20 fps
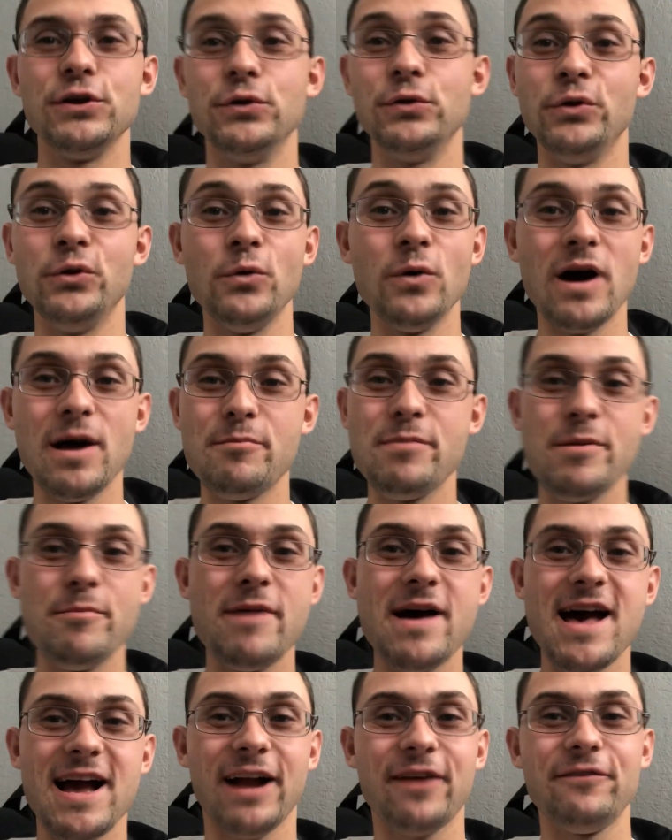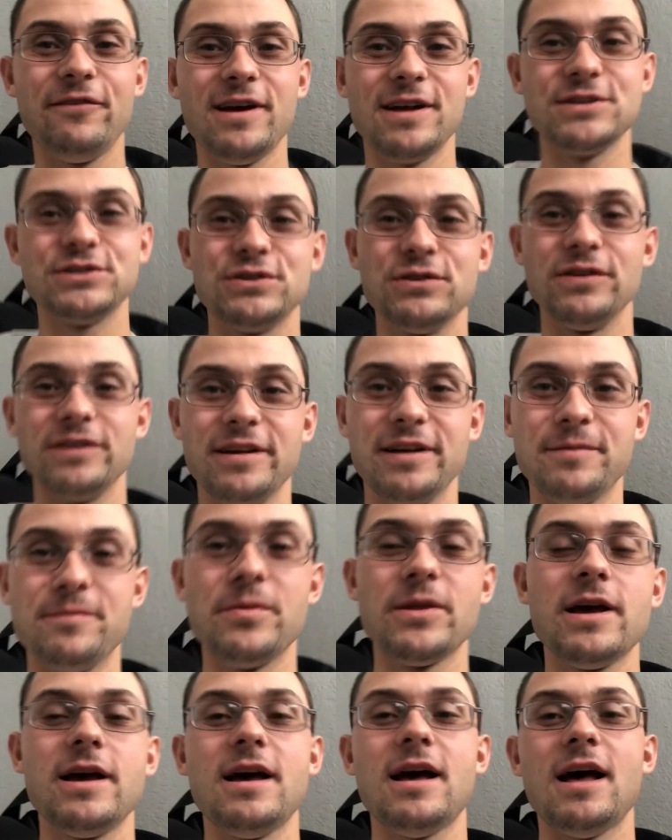you knew I'd be back eventually.
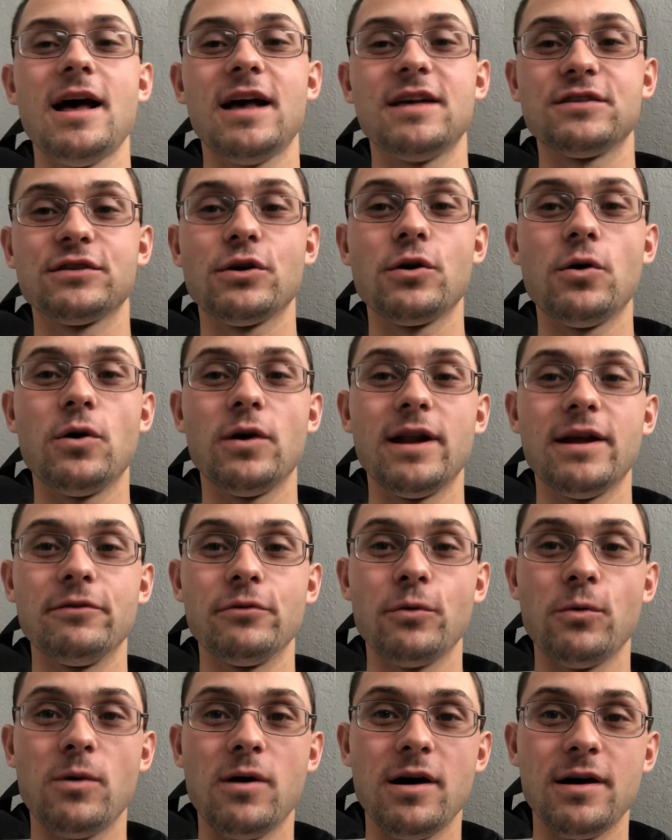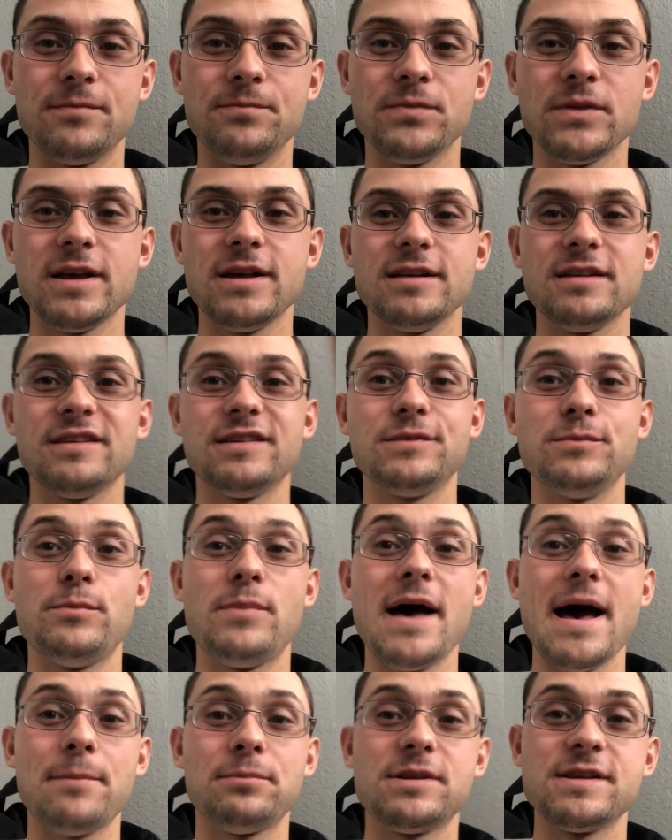How's it going, everyone? This is
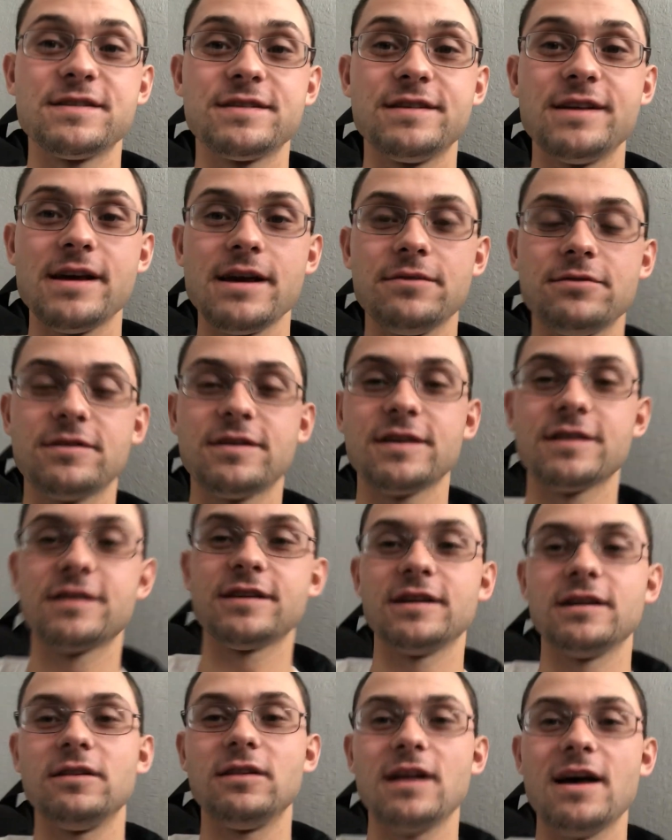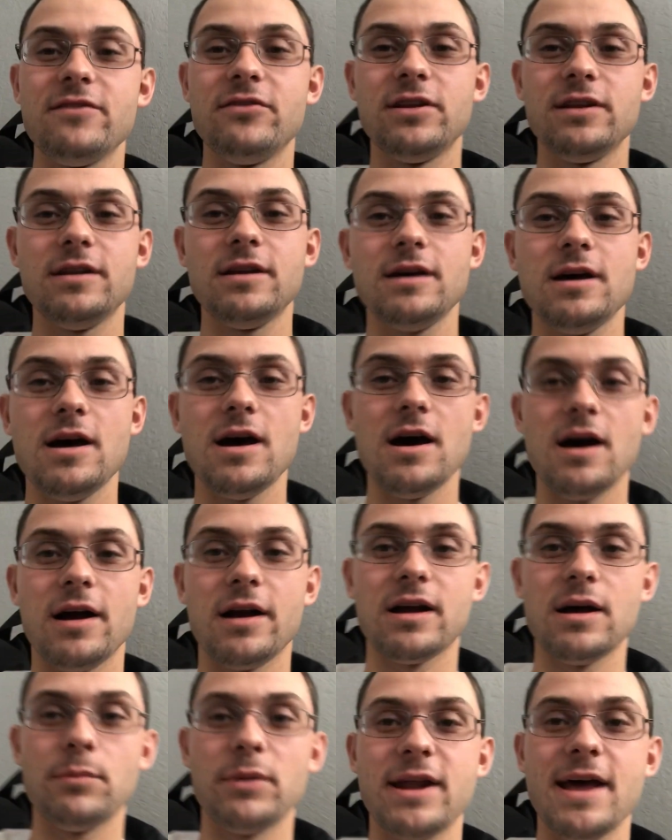Baptist Dave 1611 uh,
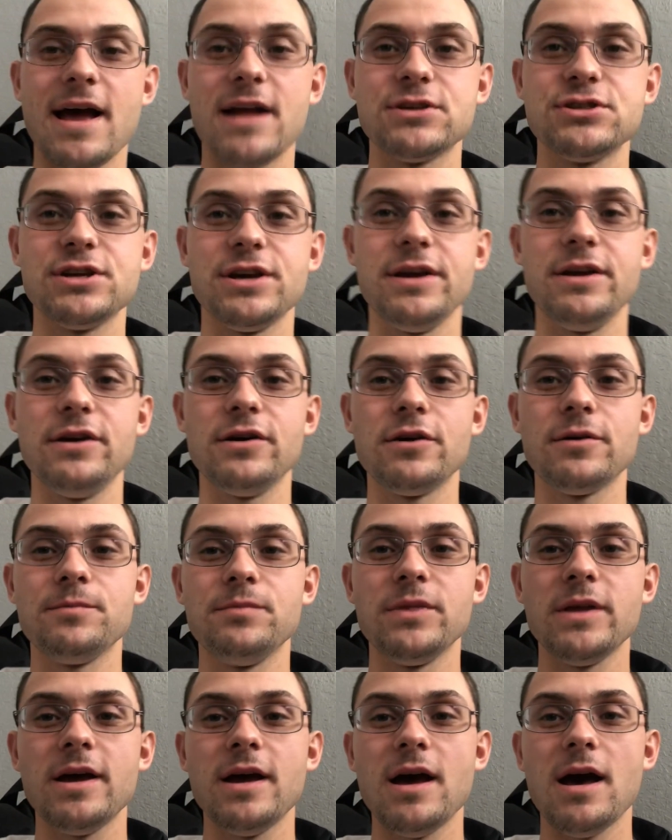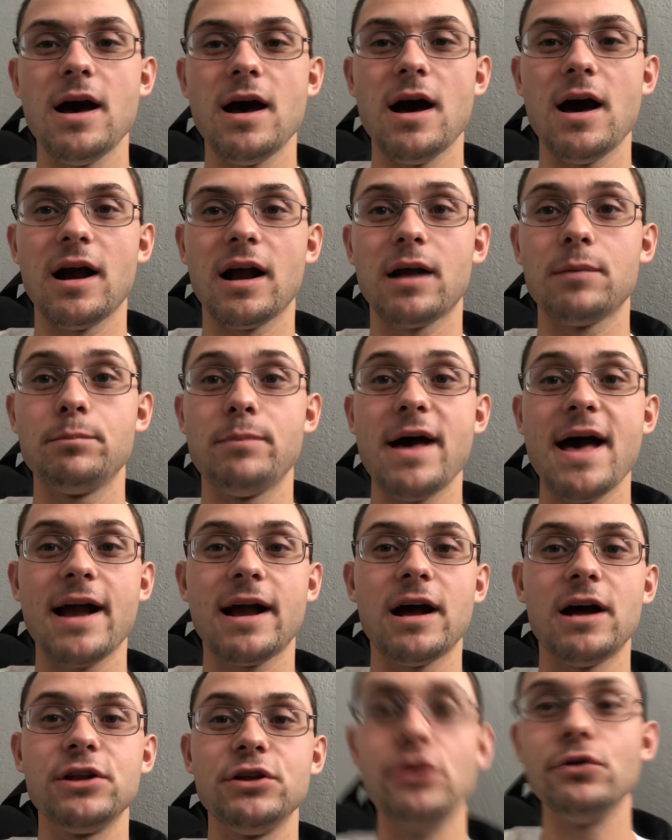coming at you here. Uh,
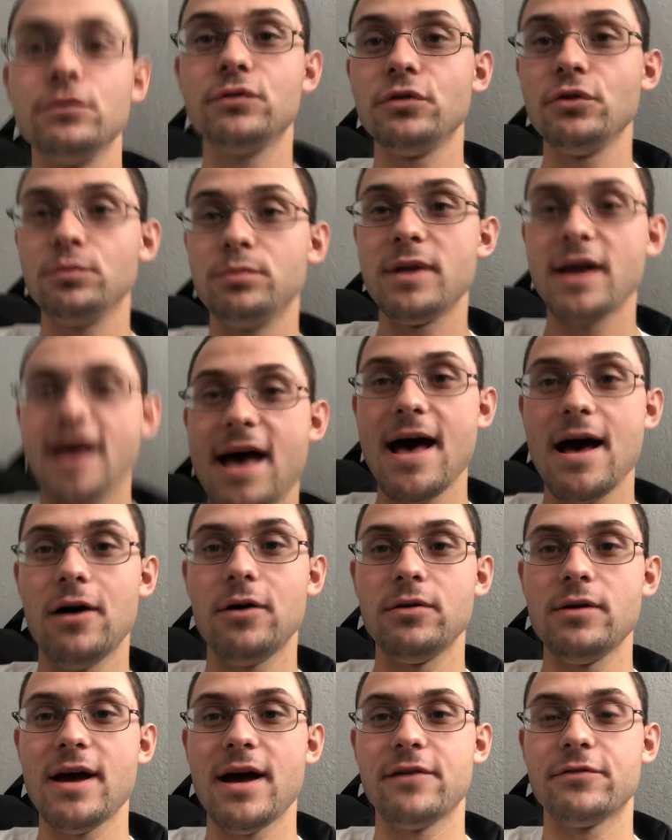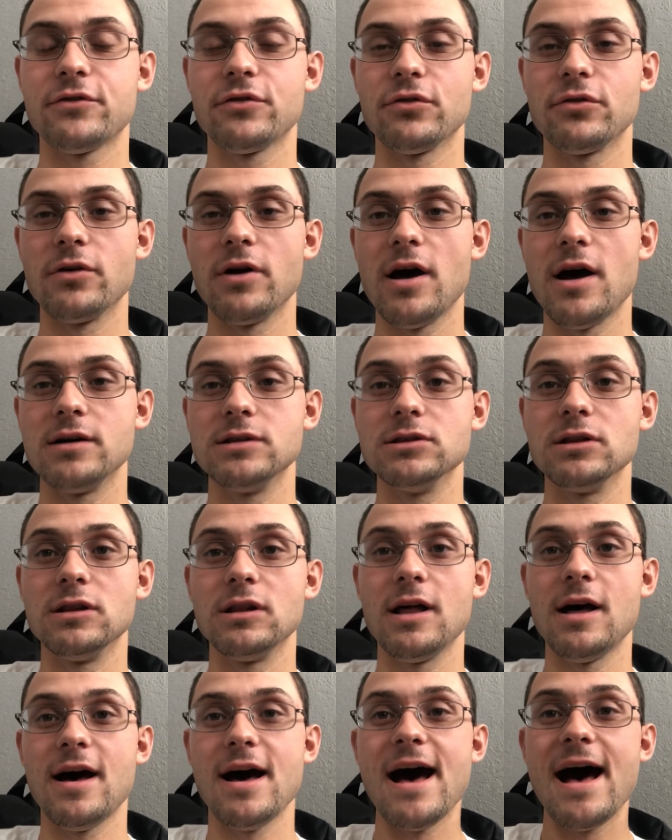back on YouTube now after a
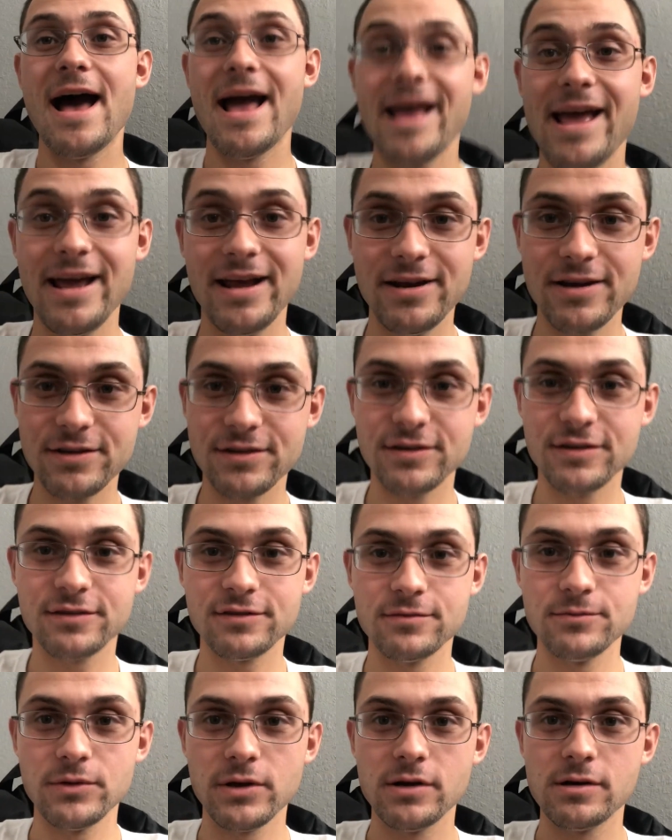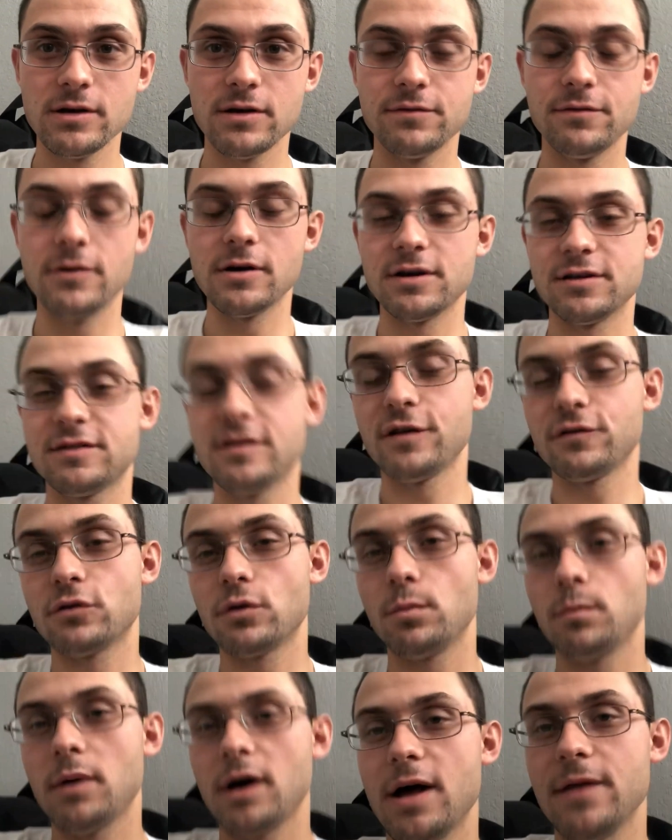little uh, hiatus of uh,
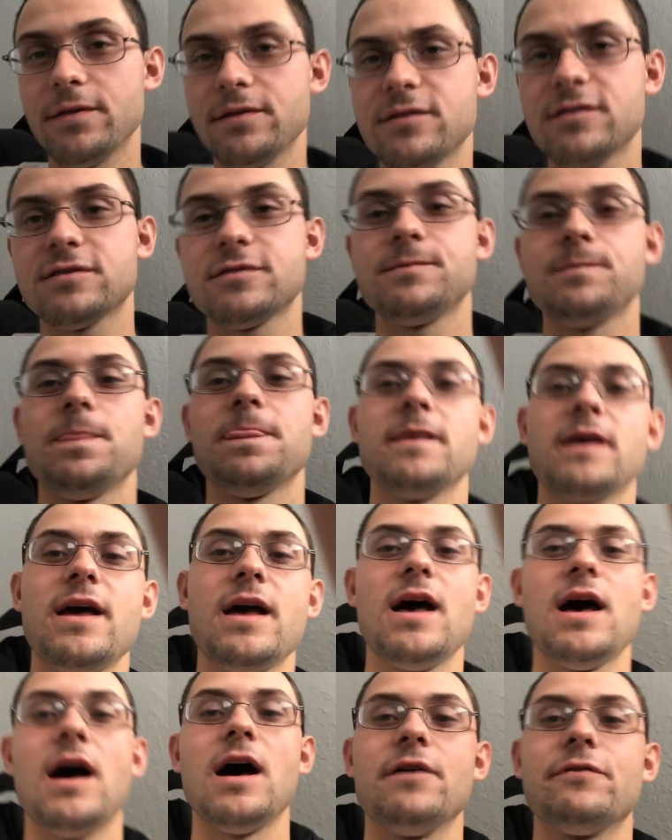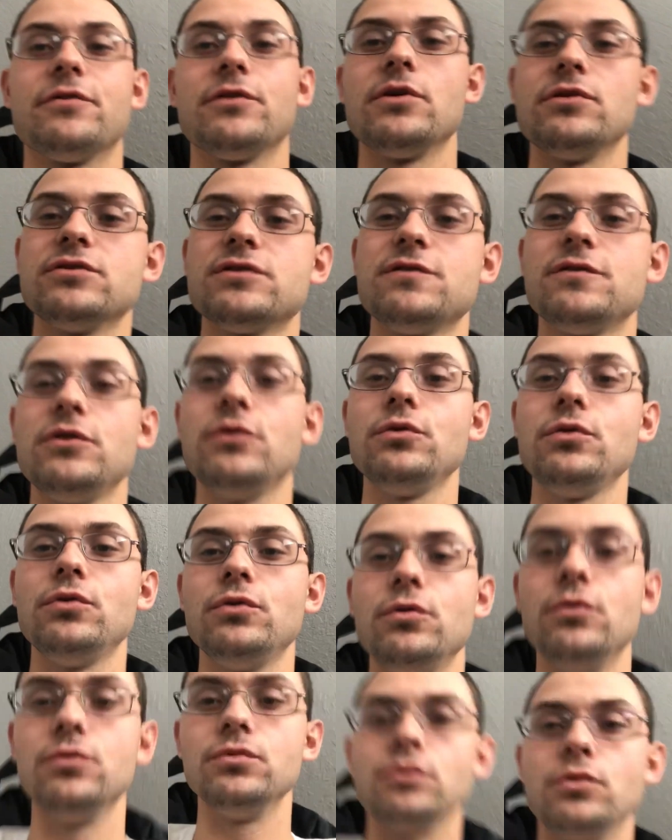several months. Uh, for those of you
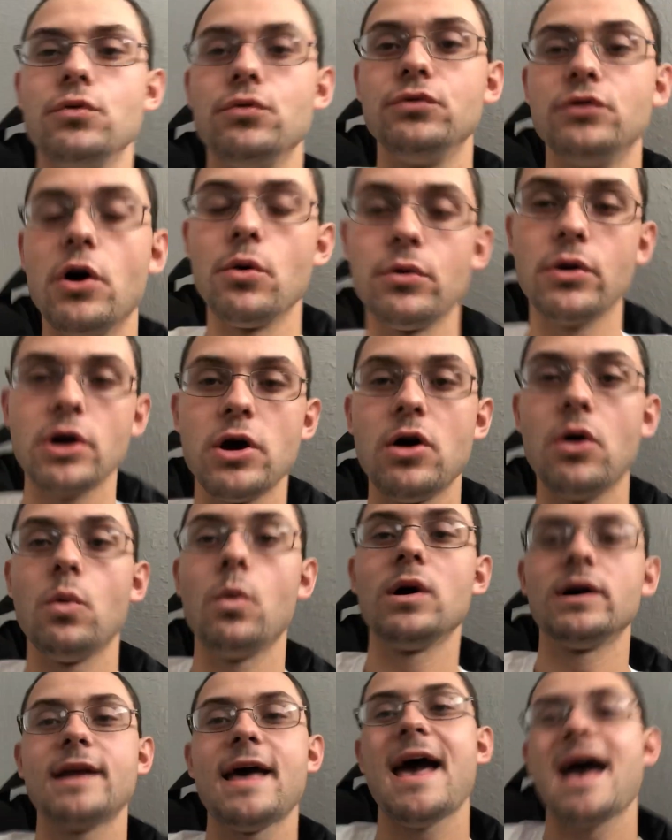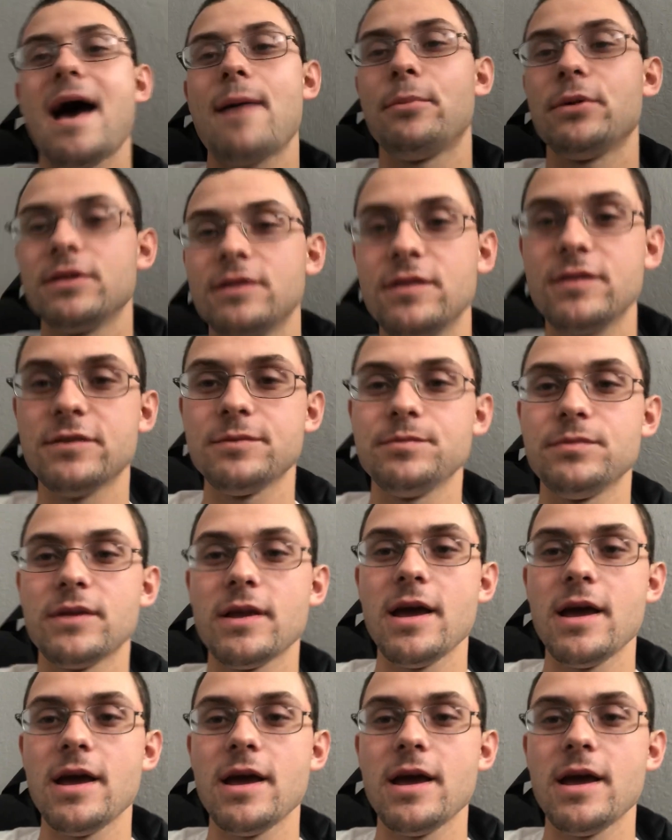who, who don't know what happened,